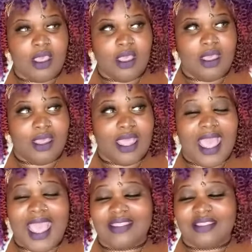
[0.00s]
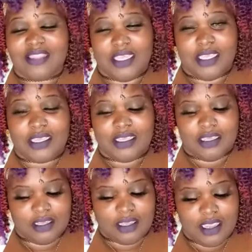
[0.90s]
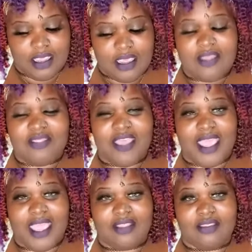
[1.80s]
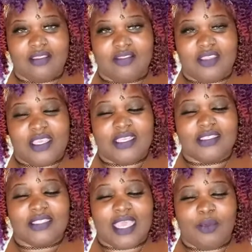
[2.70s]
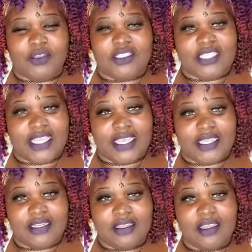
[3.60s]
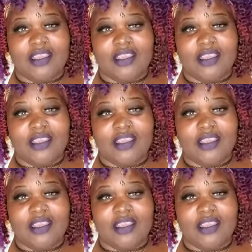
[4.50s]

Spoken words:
I think that the things that were said